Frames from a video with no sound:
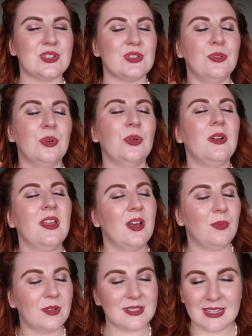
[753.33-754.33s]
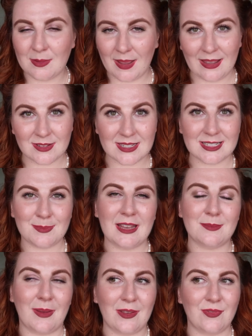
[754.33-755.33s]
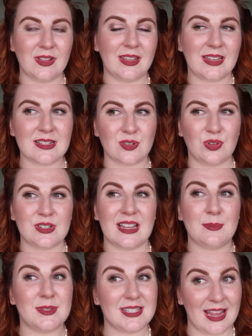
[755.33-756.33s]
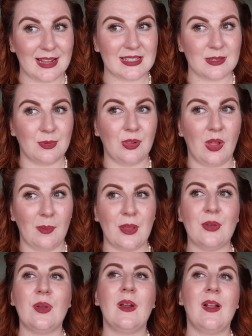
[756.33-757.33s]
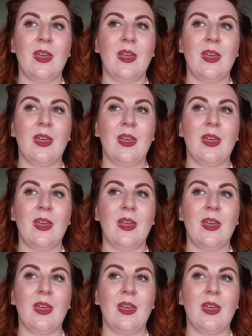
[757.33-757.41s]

So we'll see what else I spend, but I feel like as long as I'm sensible about